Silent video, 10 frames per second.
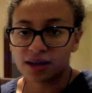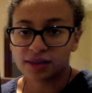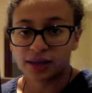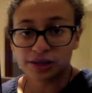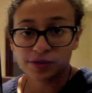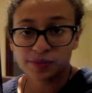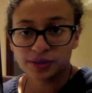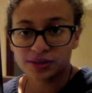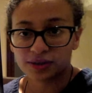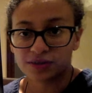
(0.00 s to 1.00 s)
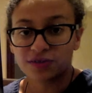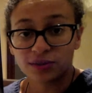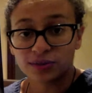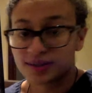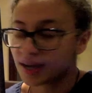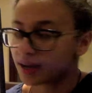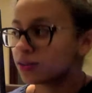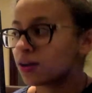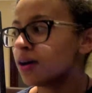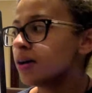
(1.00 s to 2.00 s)
the entropy, so they follow the
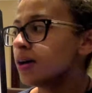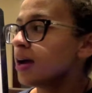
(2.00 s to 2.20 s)
second law,